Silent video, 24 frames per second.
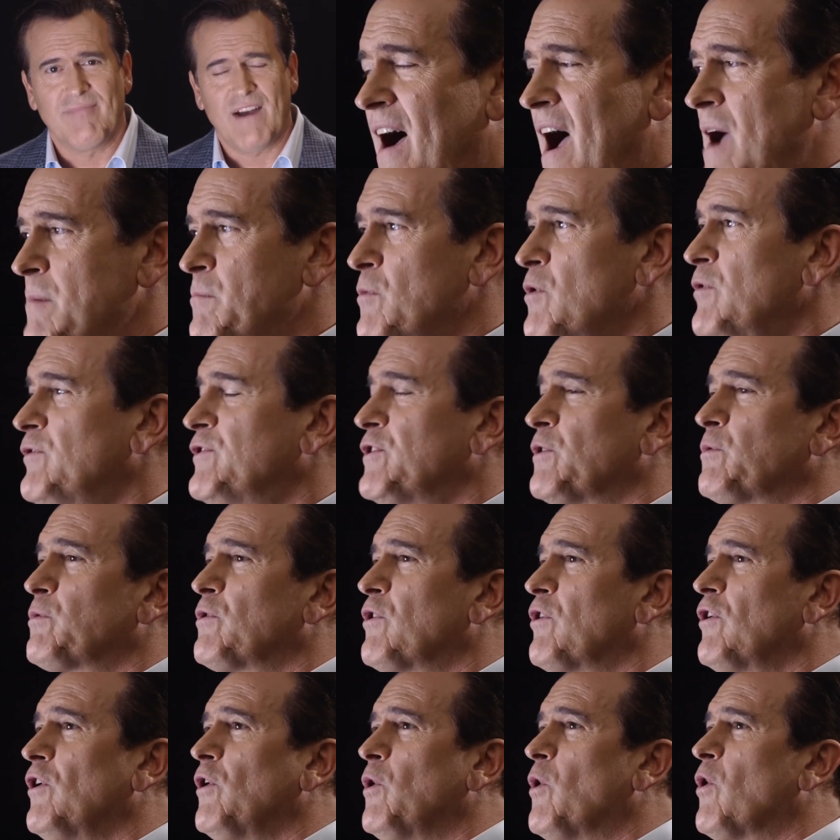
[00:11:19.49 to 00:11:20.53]
I moved to
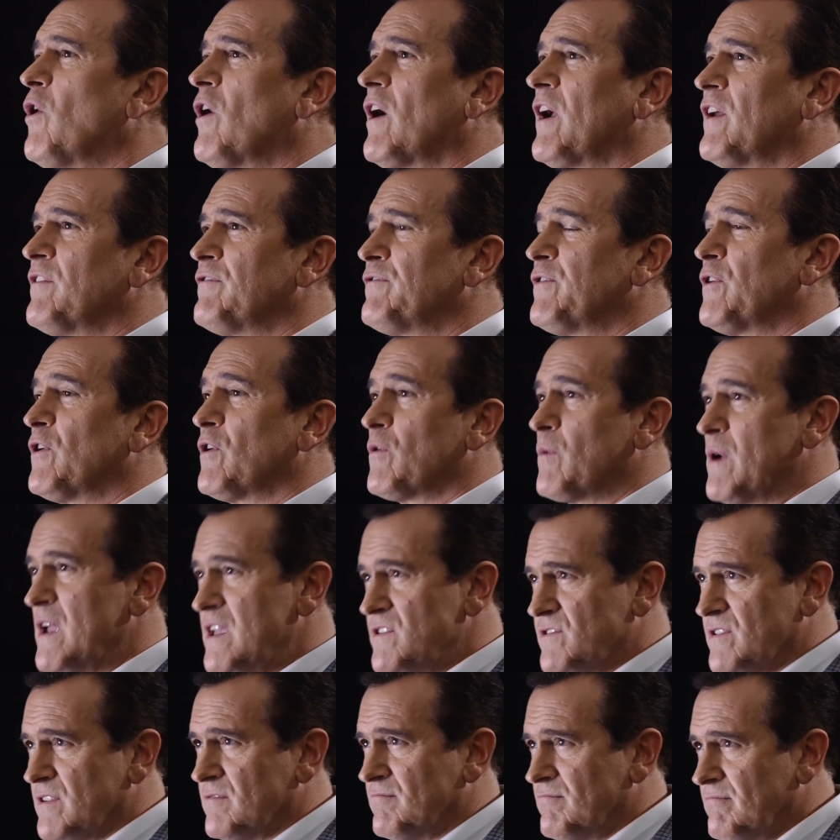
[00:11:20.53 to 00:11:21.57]
rural Oregon for a
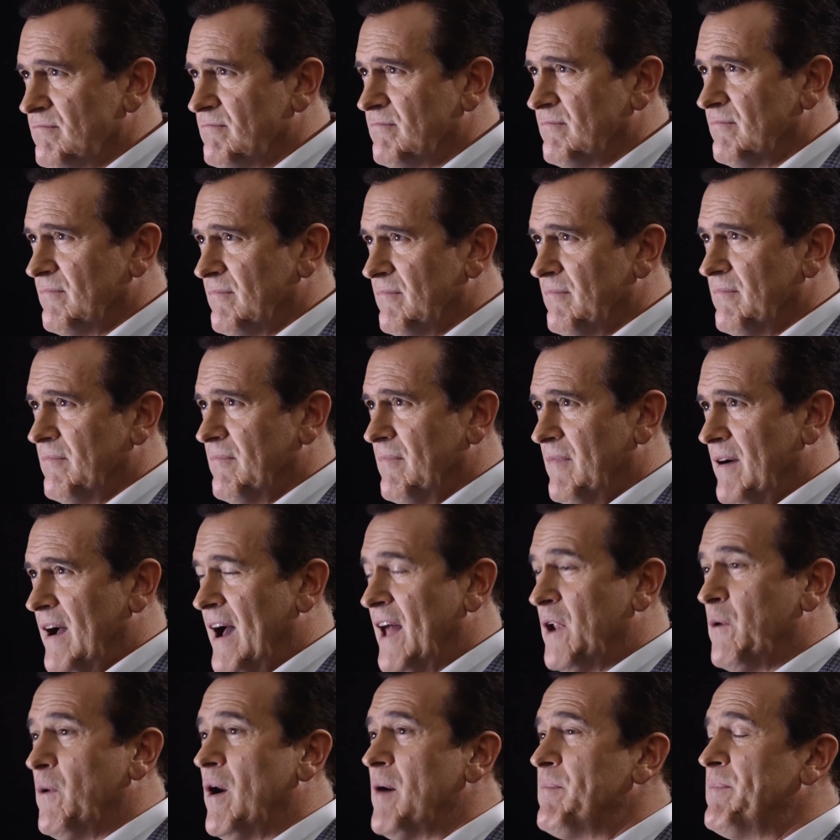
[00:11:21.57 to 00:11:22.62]
reason.
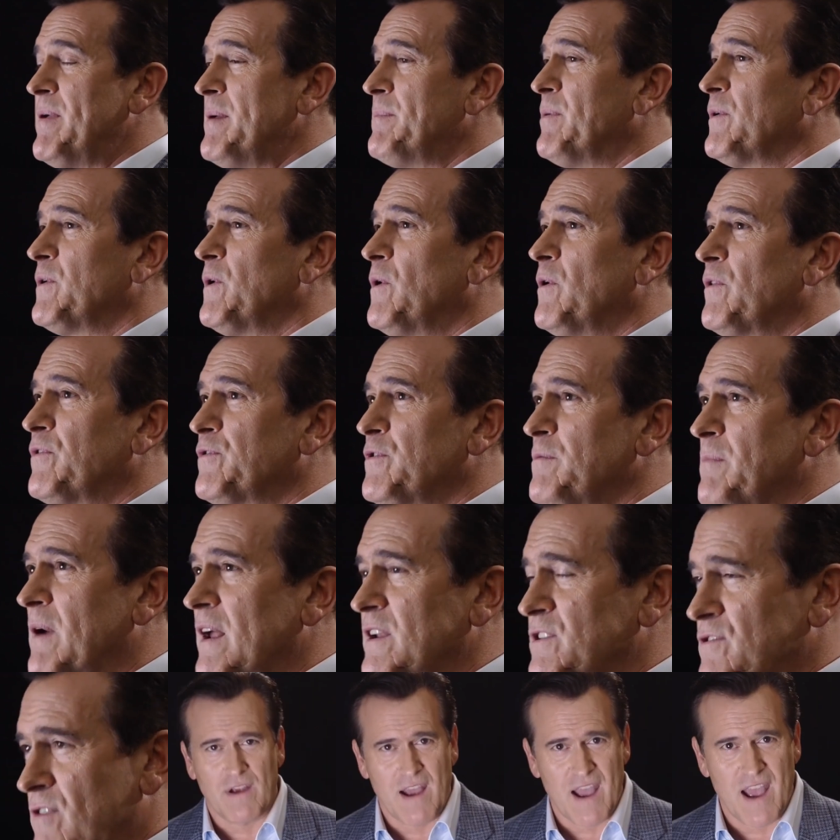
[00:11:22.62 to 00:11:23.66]
I don't want people going through my
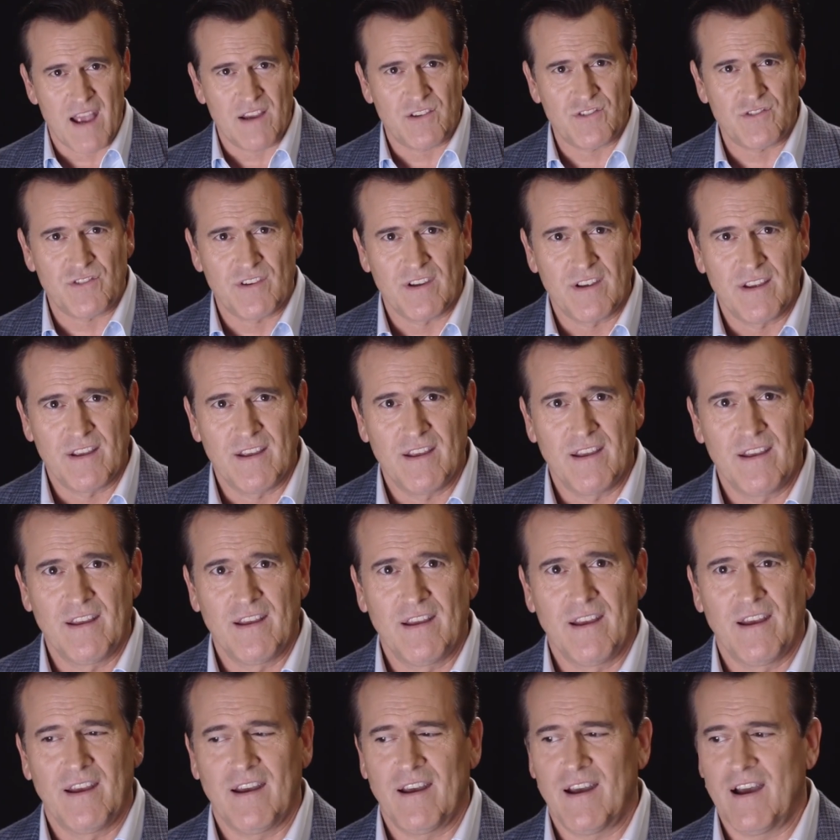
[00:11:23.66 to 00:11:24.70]
trash
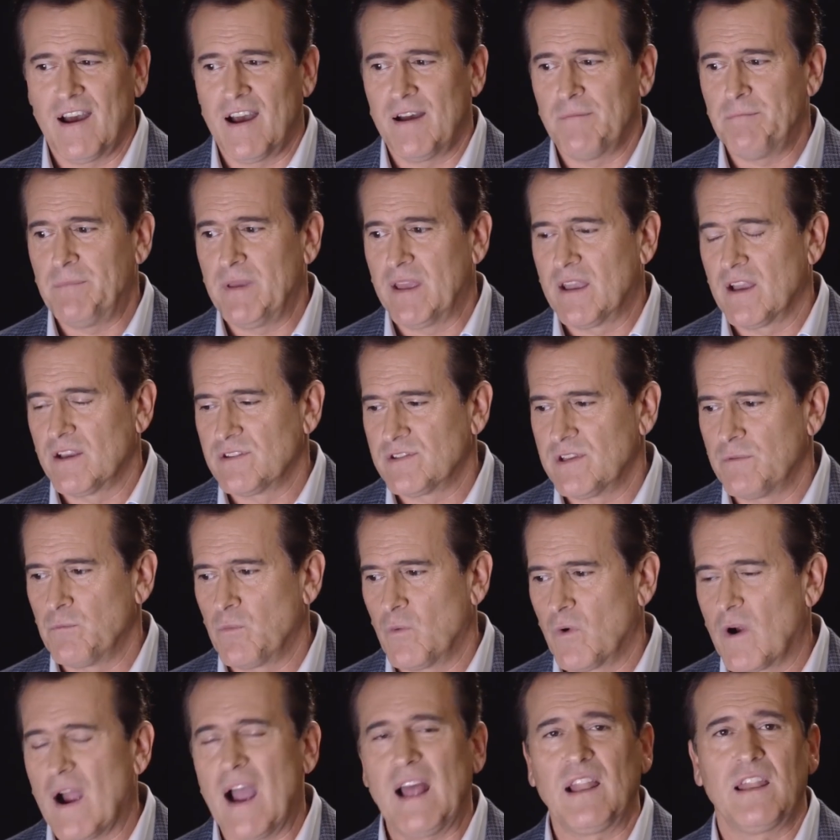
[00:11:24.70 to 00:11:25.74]
because
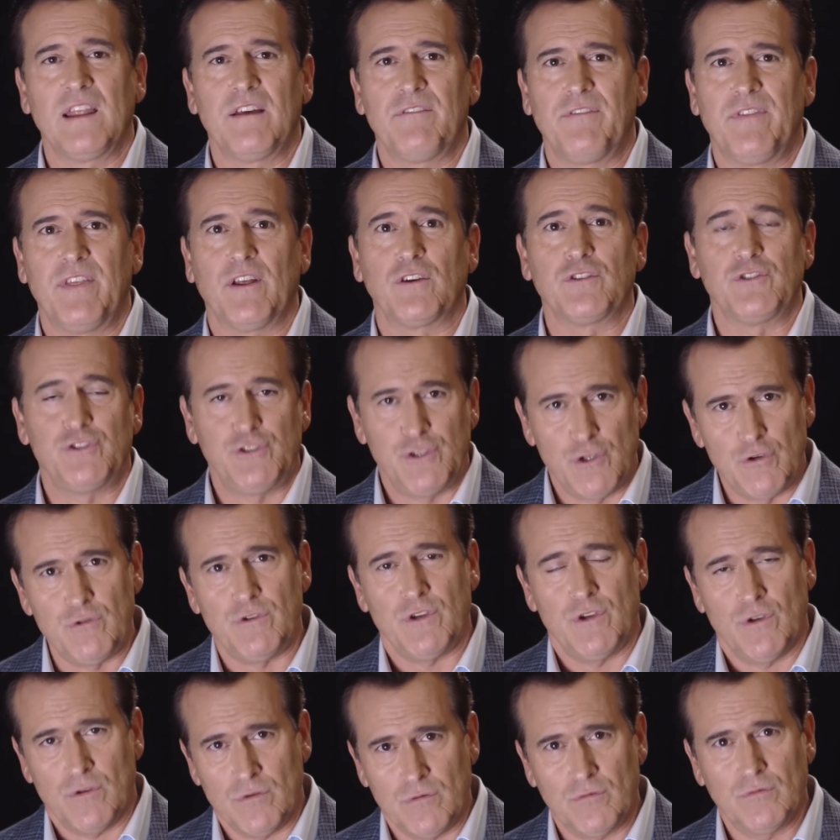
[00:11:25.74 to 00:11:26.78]
where I live, they'll shoot
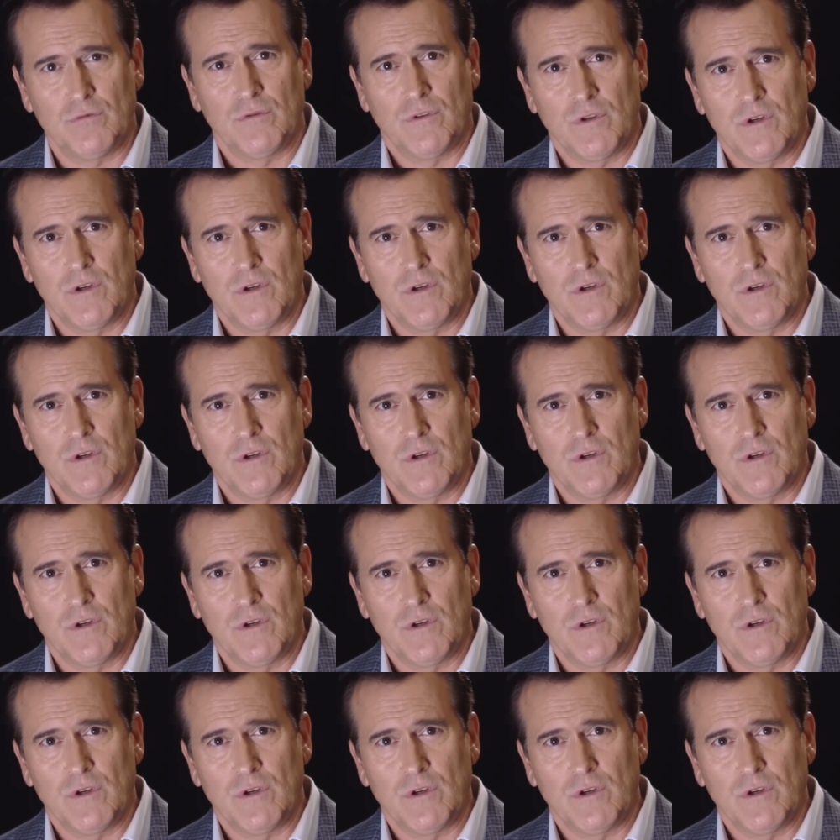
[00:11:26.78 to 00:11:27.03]
you.